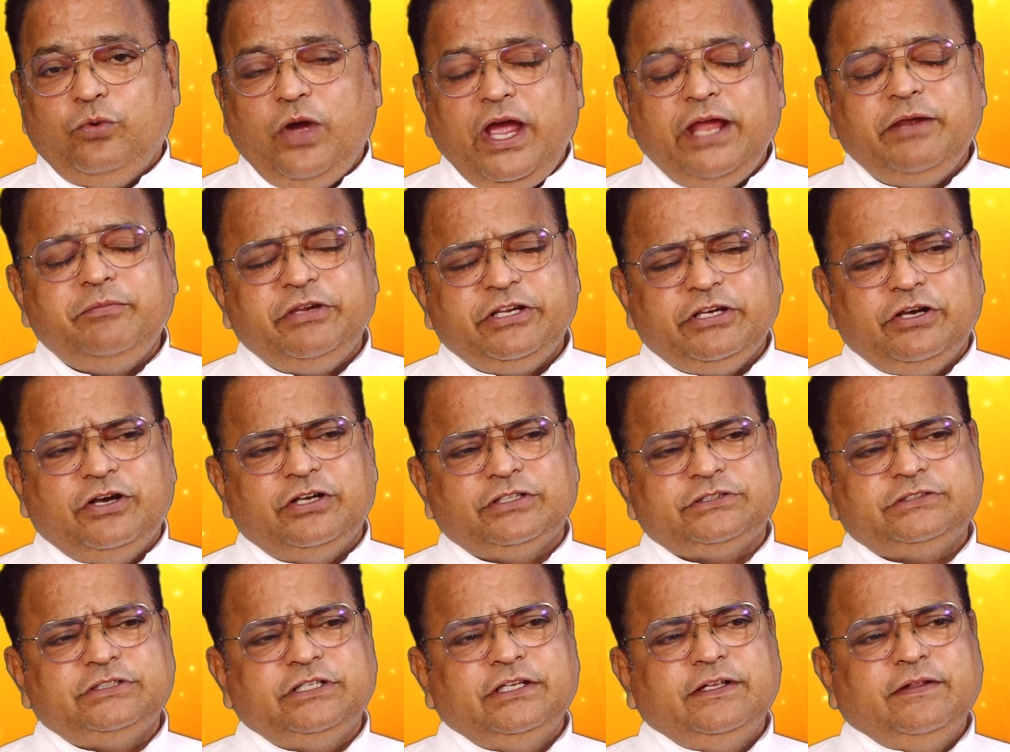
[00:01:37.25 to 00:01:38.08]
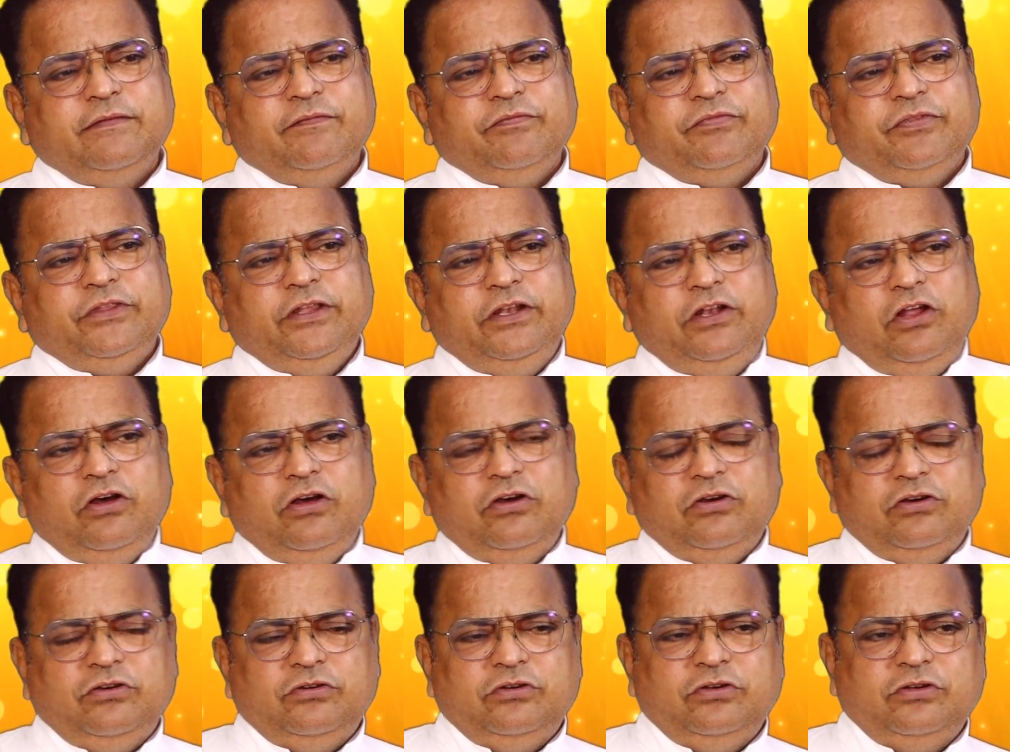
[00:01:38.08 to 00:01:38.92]
Why? Because, you
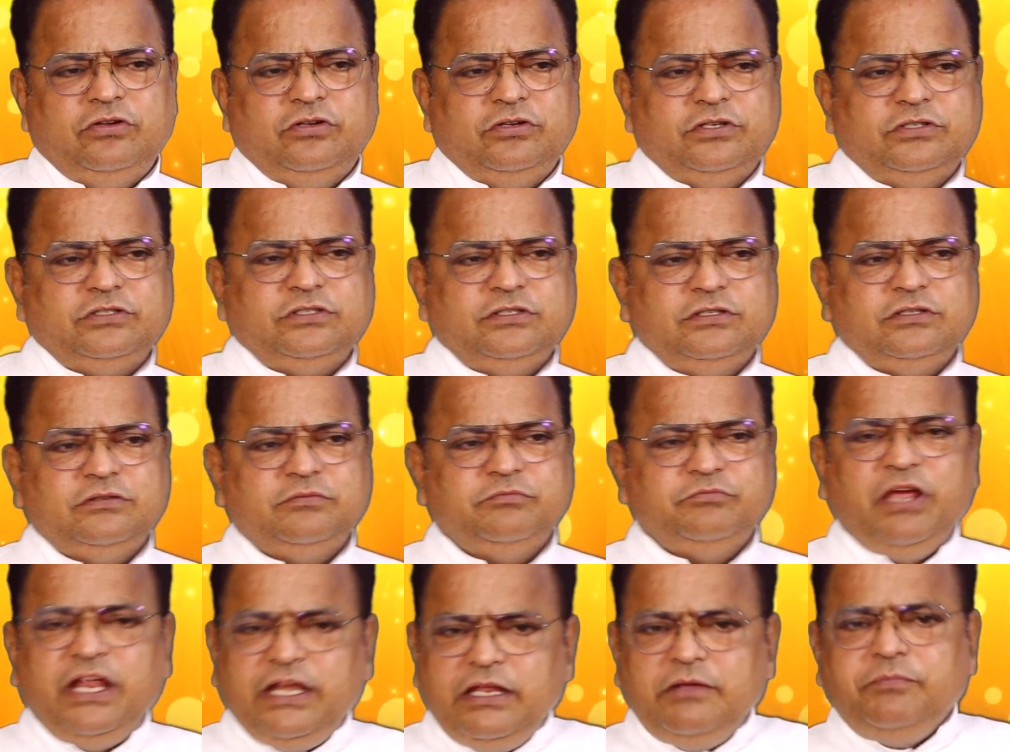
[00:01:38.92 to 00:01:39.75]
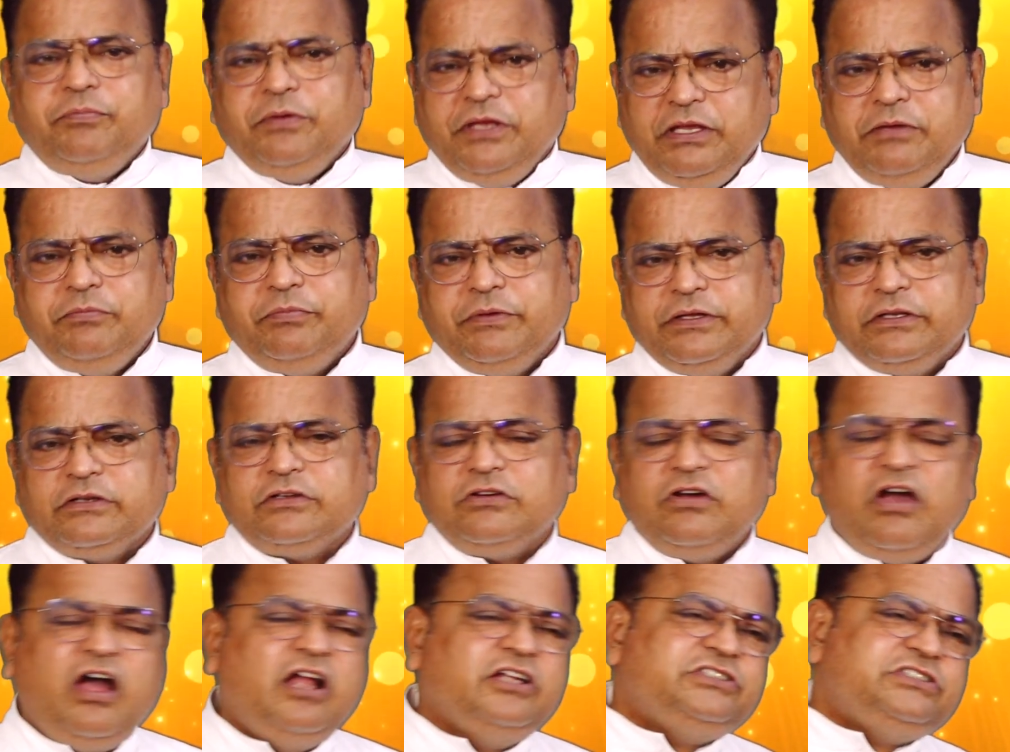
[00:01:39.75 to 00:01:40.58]
know, many people,
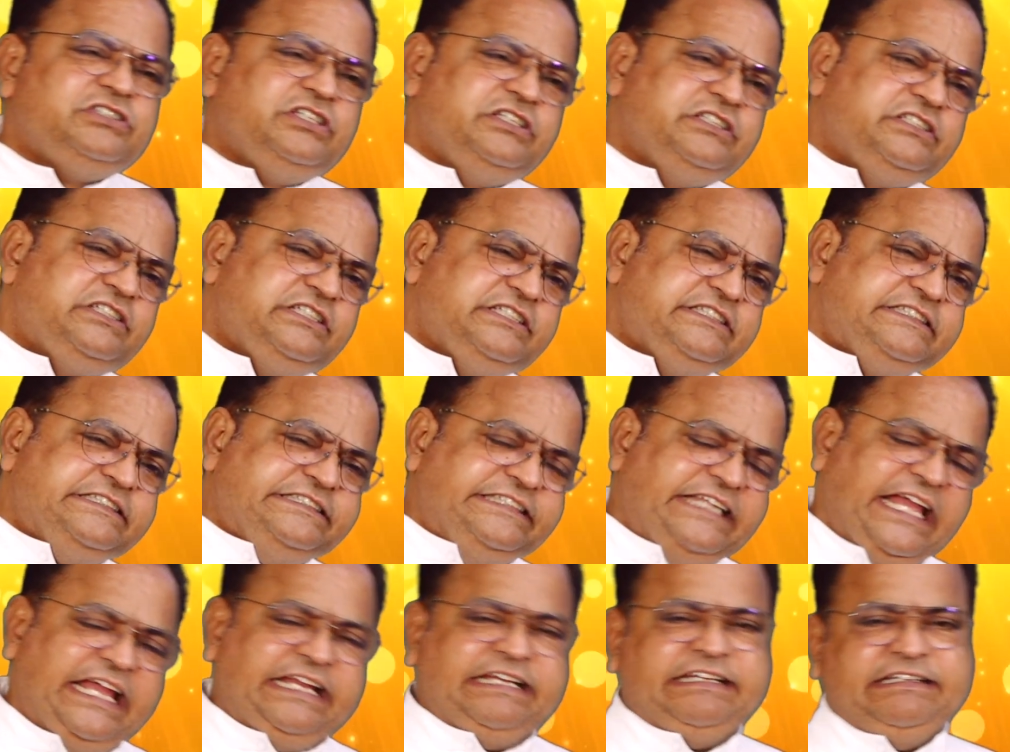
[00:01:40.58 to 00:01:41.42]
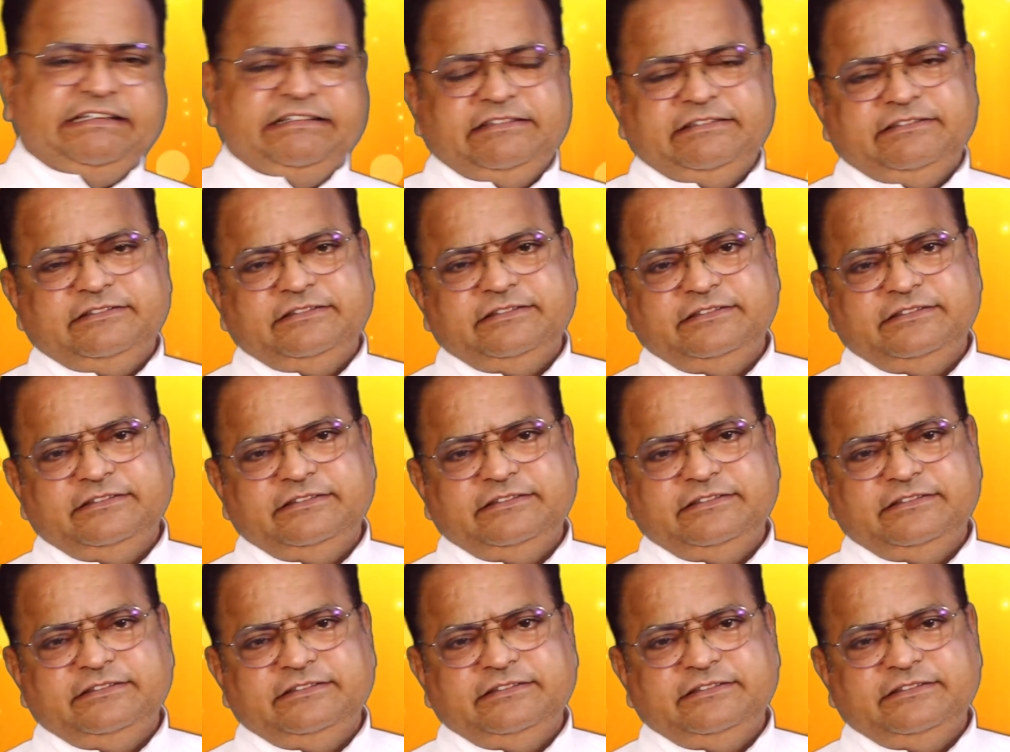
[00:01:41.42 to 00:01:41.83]
conscience is dead.